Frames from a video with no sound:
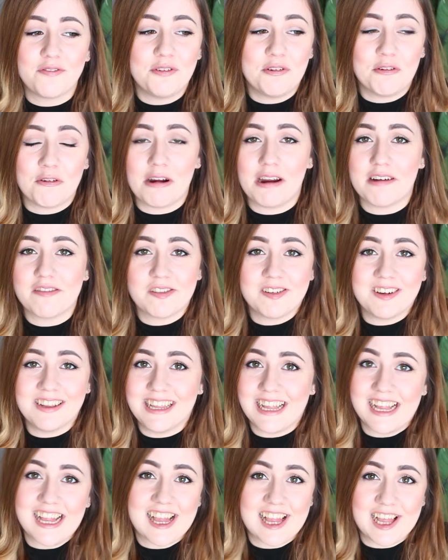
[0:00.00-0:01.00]
you're ever
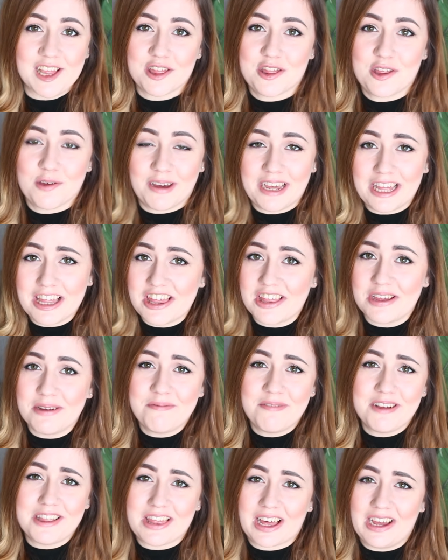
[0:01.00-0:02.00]
in this situation,
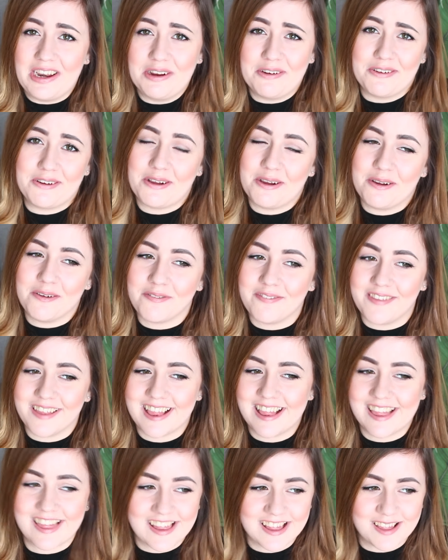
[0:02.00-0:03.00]
which I don't know if
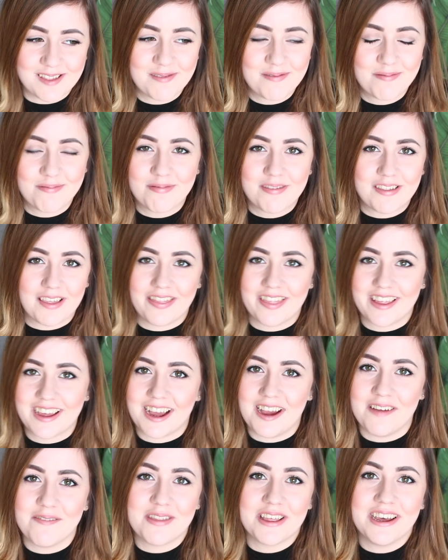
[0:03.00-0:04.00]
this is just something
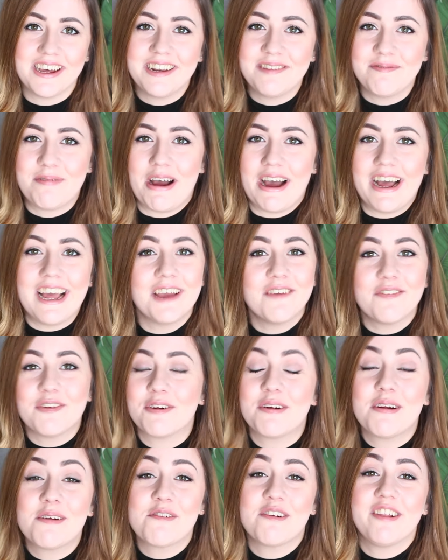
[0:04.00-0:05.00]
I've done, but if
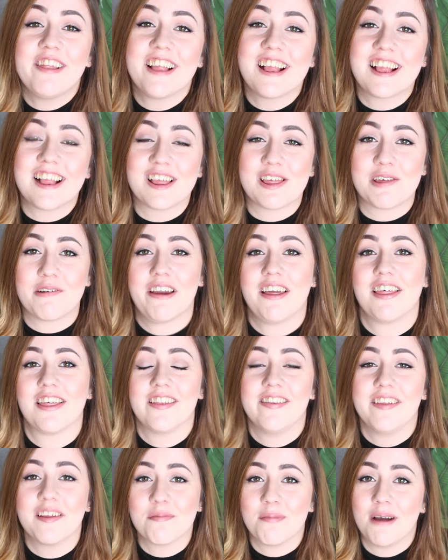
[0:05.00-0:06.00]
you're ever in this
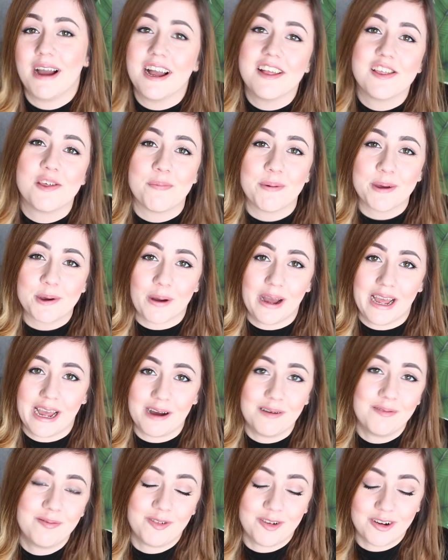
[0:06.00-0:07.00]
situation, this might actually be quite
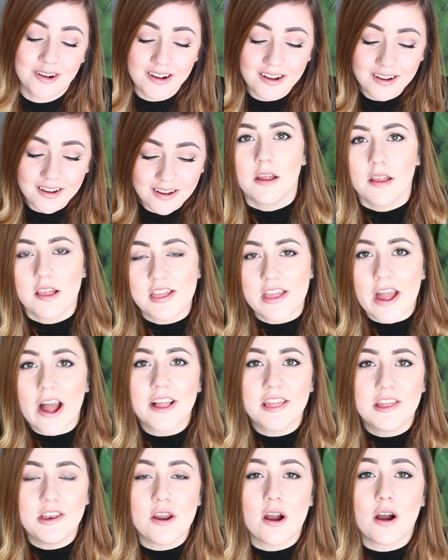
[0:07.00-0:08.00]
helpful.
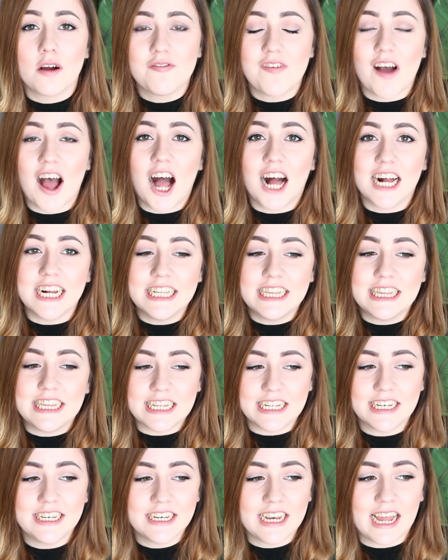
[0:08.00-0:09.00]
Starting off, I
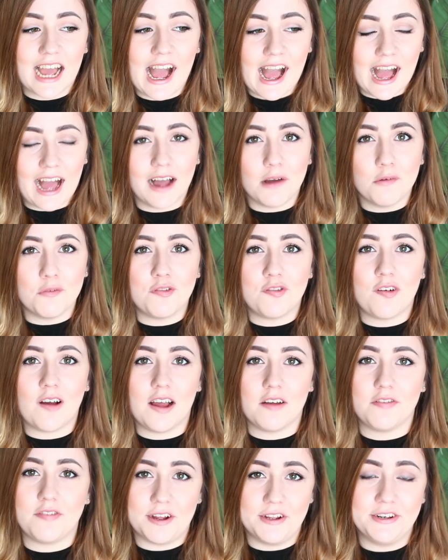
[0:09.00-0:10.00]
didn't have
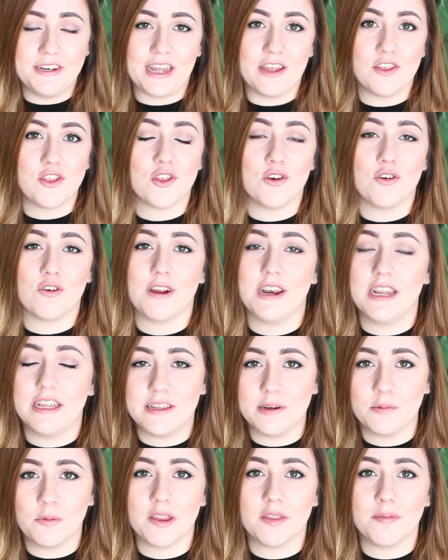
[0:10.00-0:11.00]
a foundation or
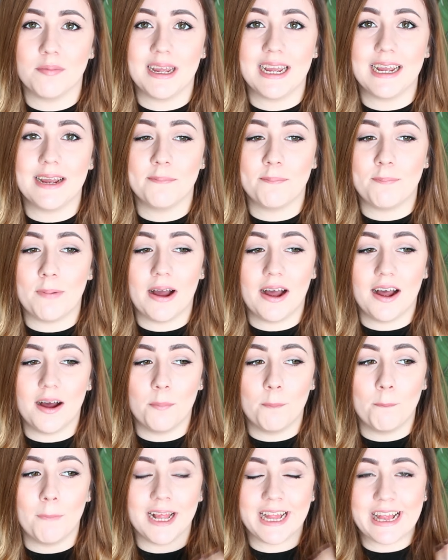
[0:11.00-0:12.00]
anything with me,
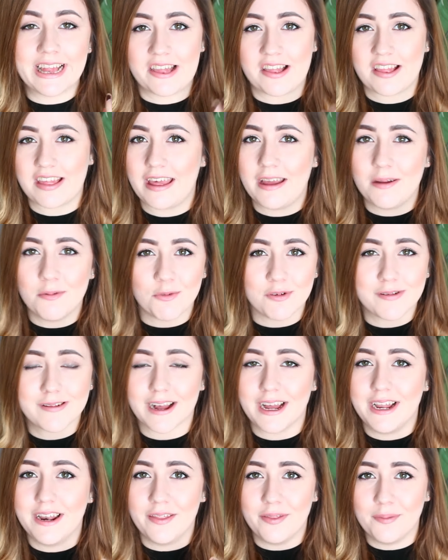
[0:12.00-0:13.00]
but my skin was
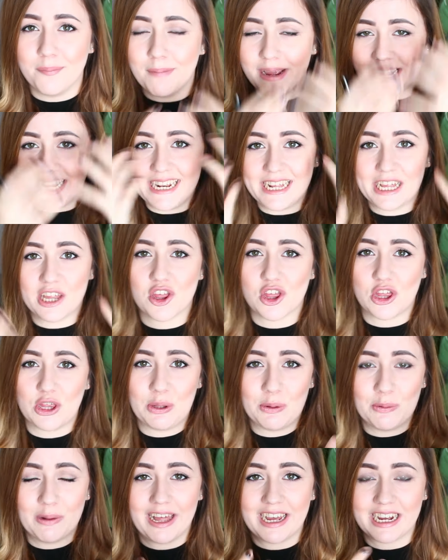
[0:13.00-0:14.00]
kind of the main
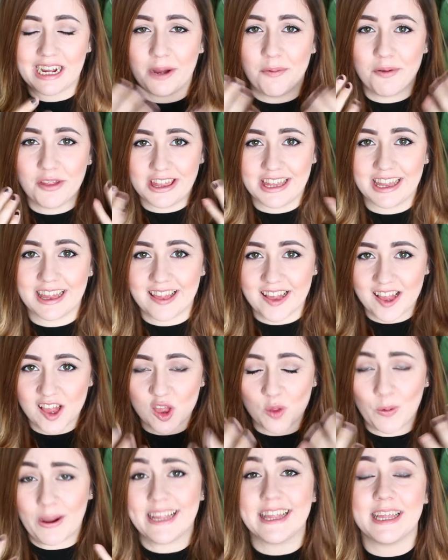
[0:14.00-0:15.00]
issue, like I was just this
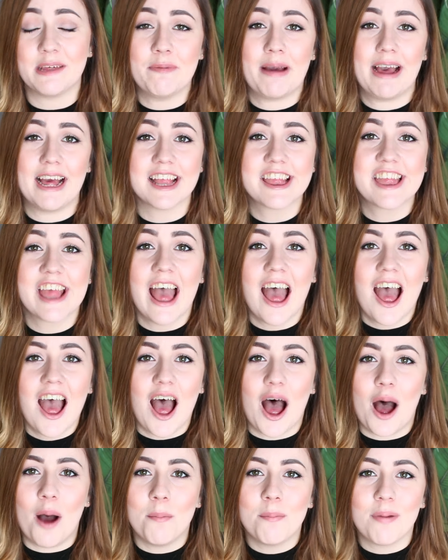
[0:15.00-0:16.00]
sweaty mess.
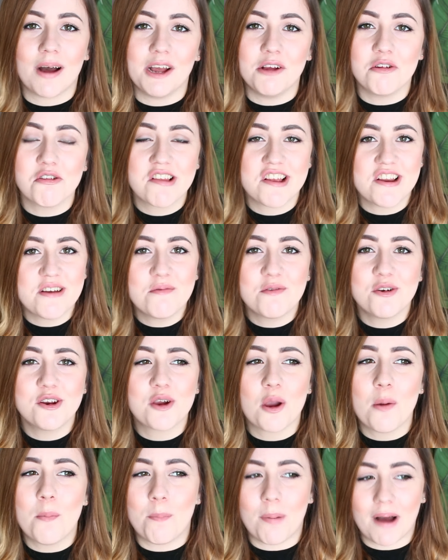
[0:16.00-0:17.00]
But I also didn't want to
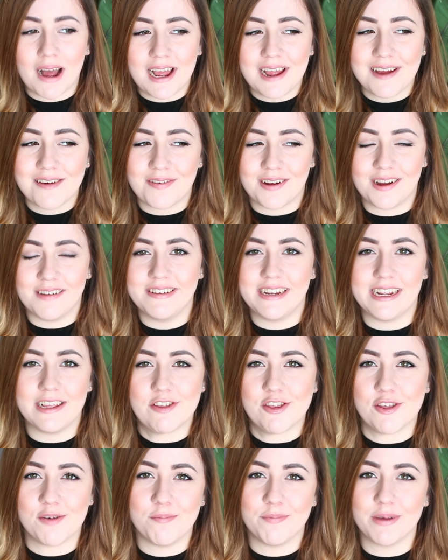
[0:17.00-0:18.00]
go buy a
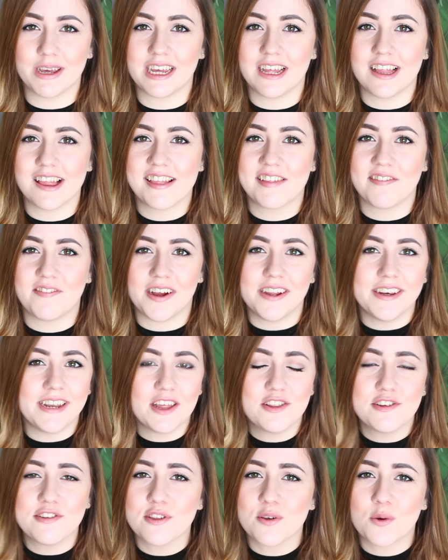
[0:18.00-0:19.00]
foundation because
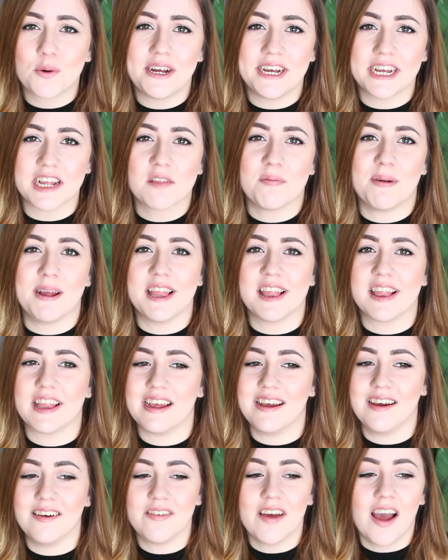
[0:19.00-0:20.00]
foundations are quite
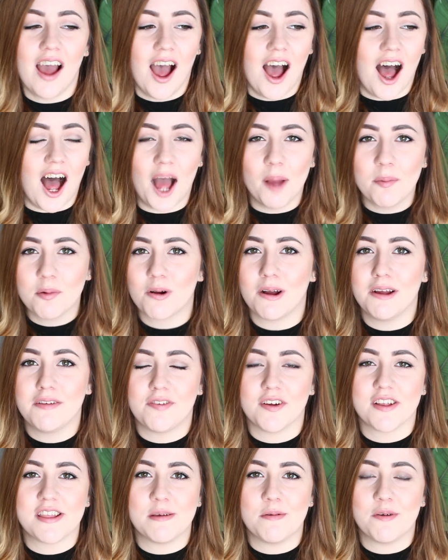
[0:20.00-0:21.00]
expensive. I'm quite
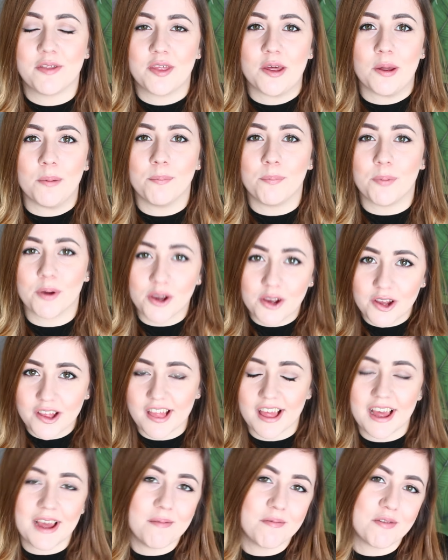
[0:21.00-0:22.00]
fussy with them because
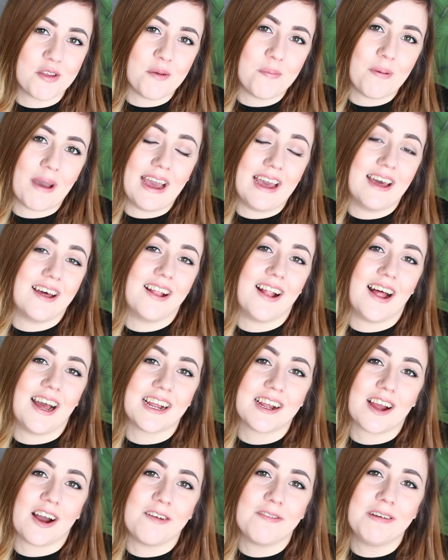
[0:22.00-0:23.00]
I am so pale.
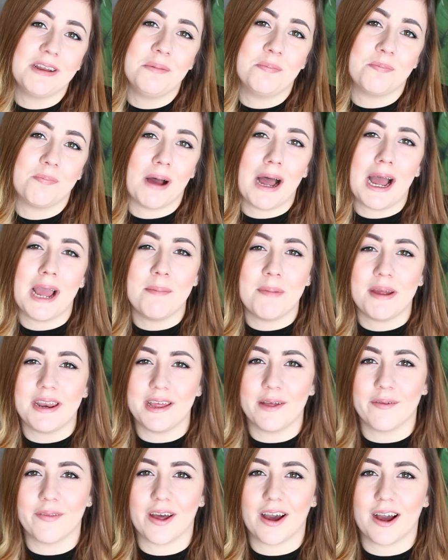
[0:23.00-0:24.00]
I can't really buy
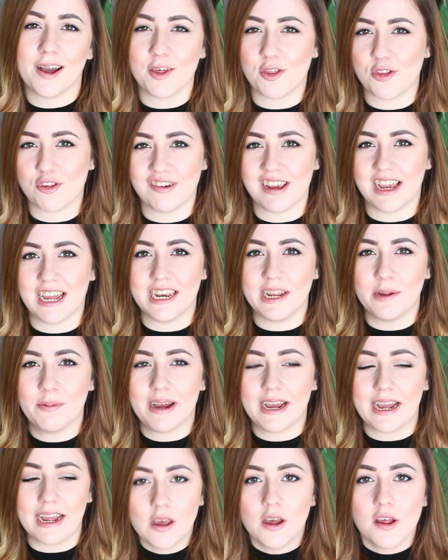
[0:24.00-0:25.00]
many on the high street
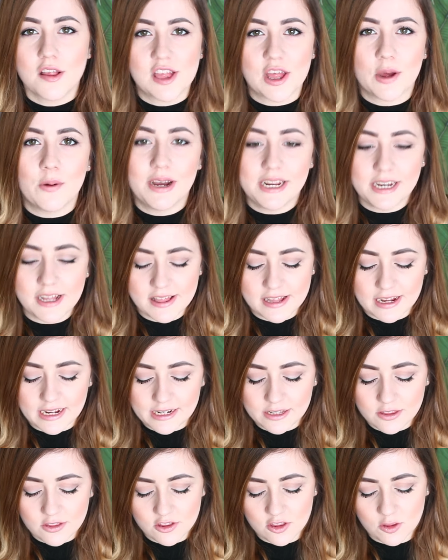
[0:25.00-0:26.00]
anyway. So I
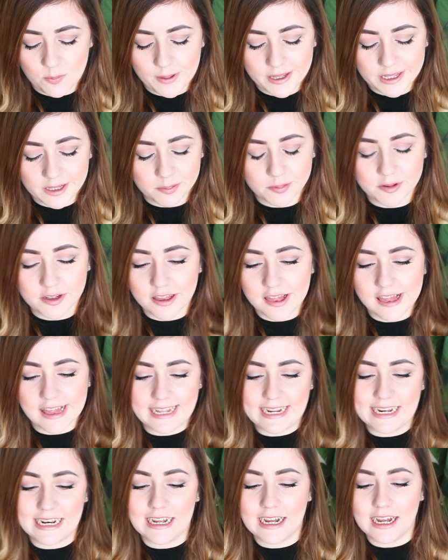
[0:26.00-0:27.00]
decided just to pick up
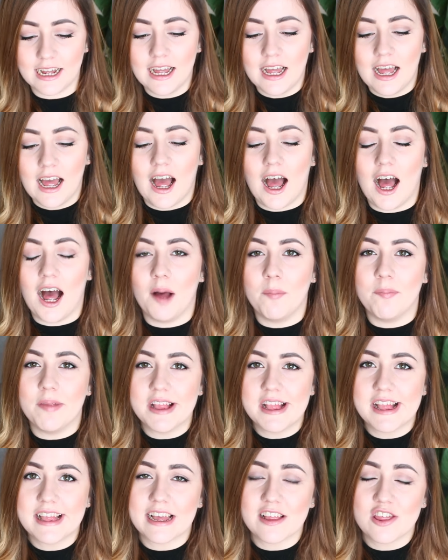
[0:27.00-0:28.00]
concealer.
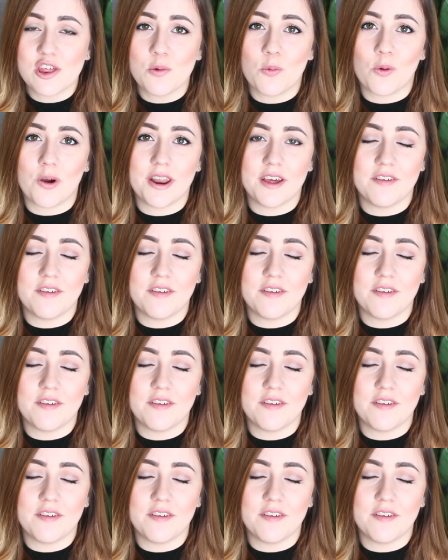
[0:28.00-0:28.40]
This is actually one